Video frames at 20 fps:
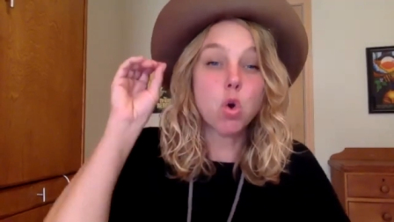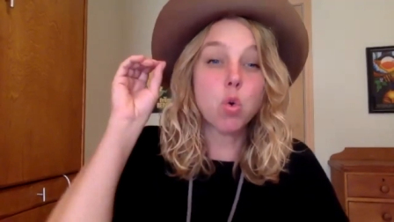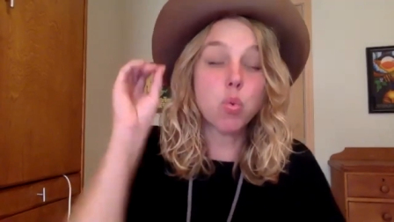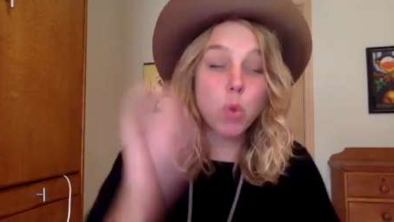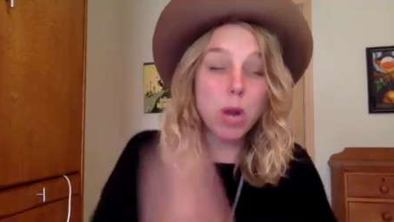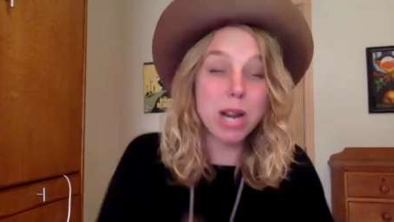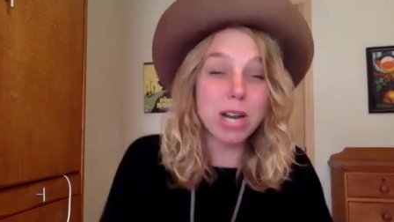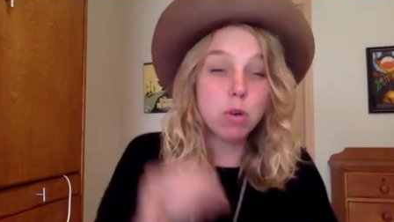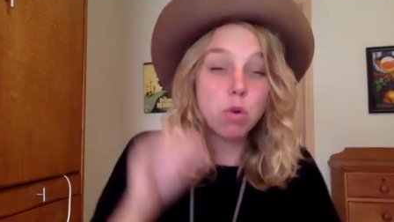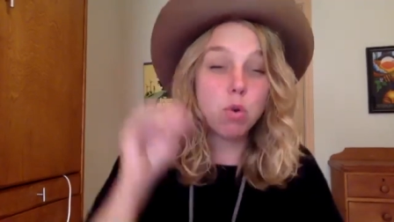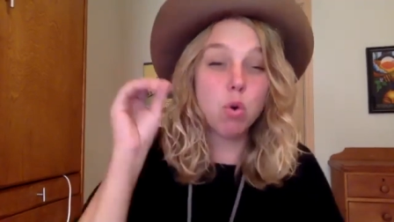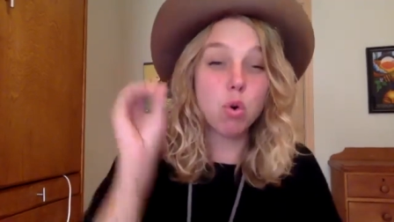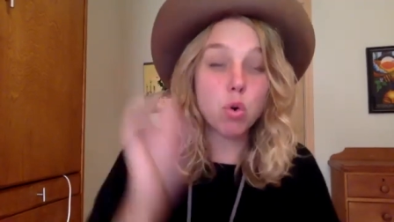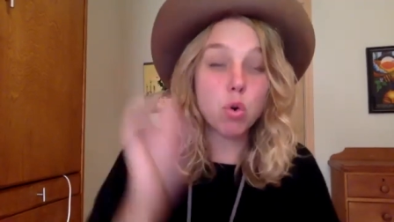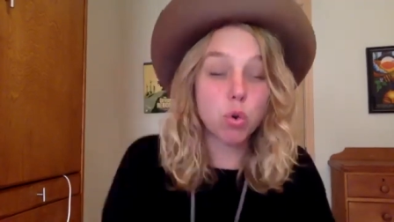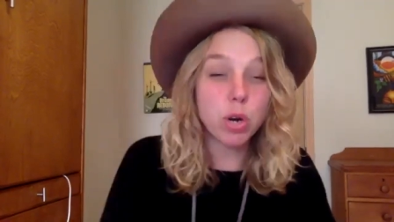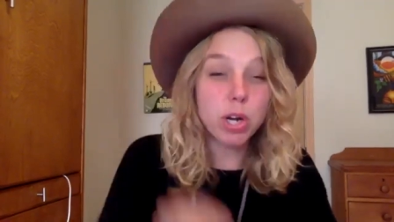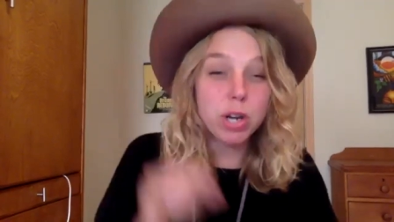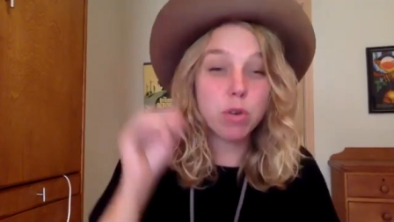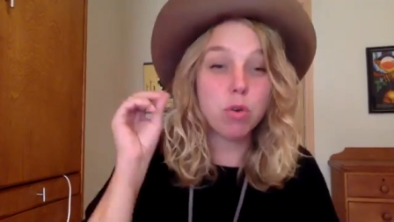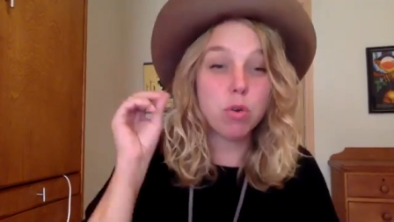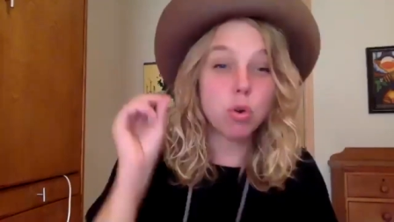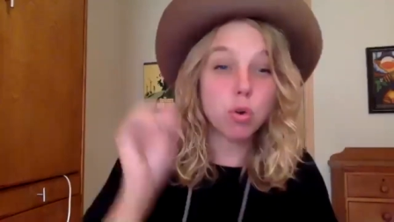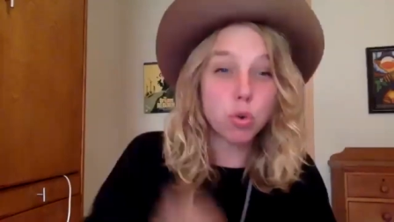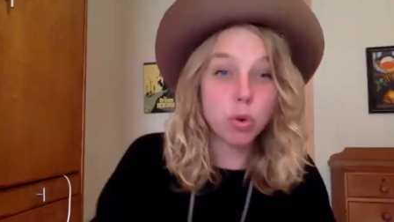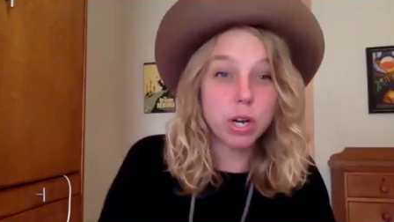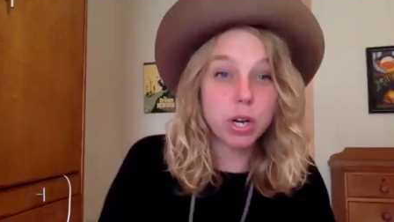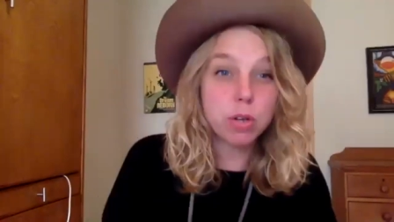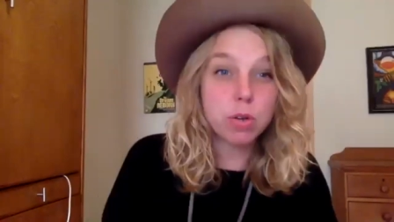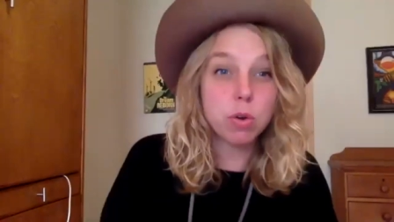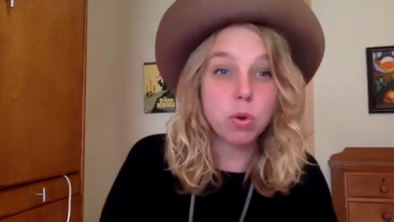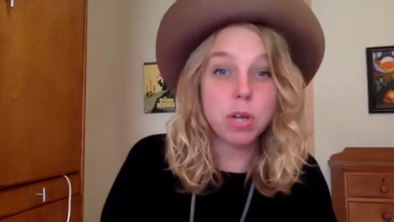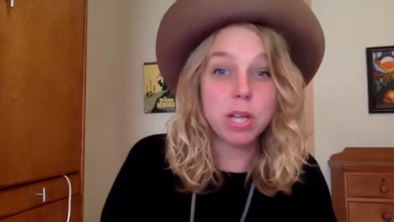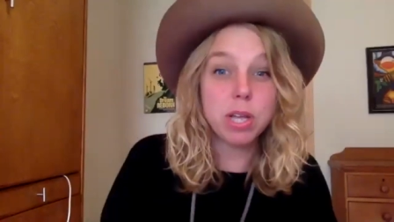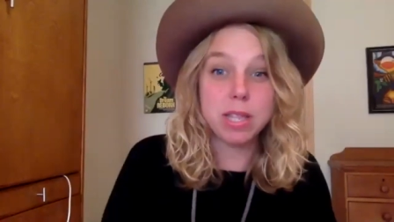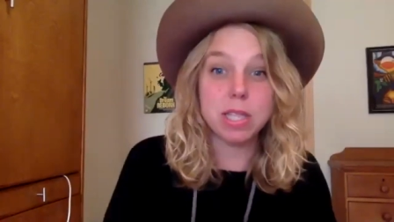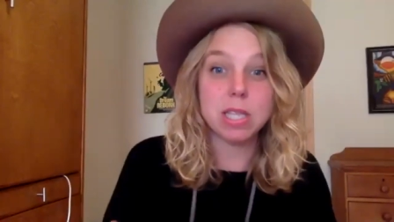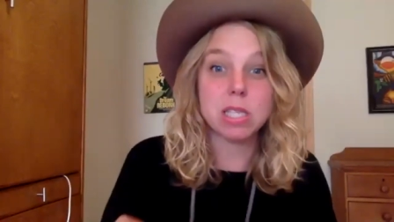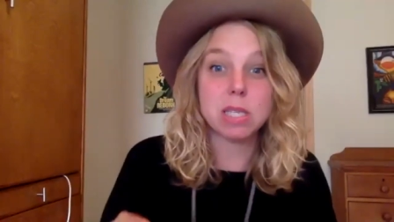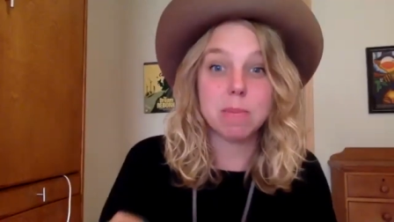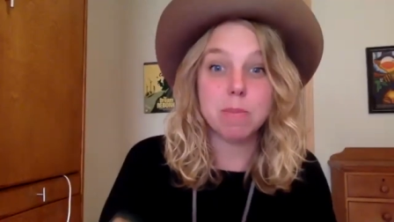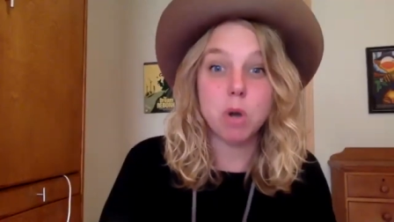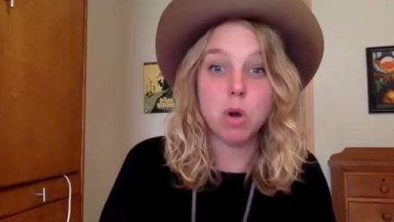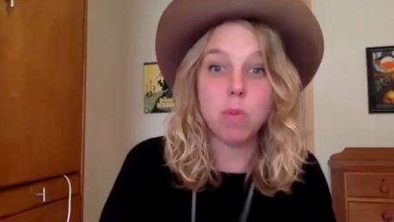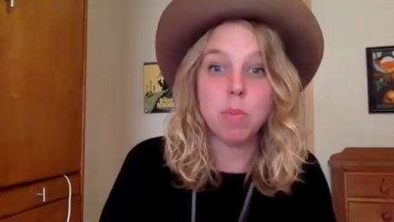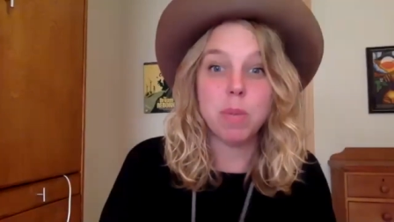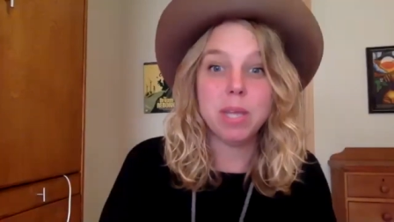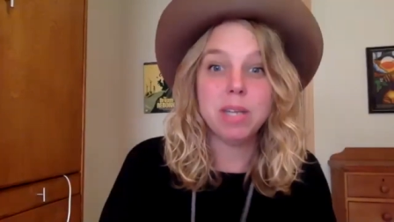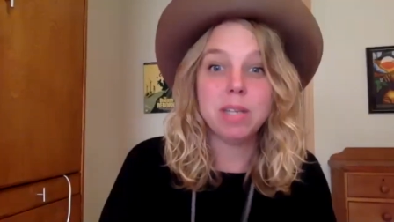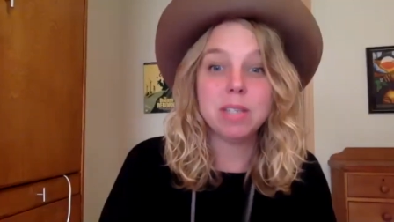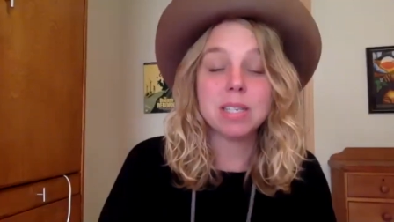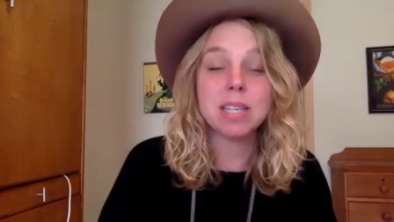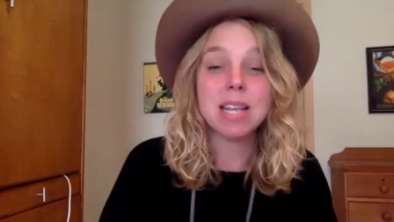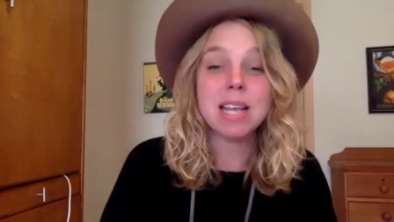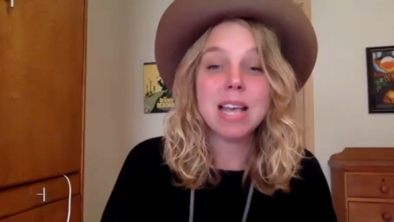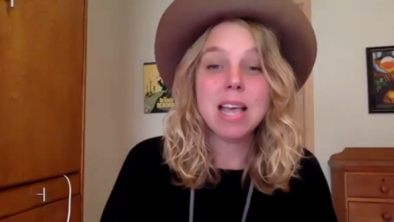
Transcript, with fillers: critical, critical, critical in this moment.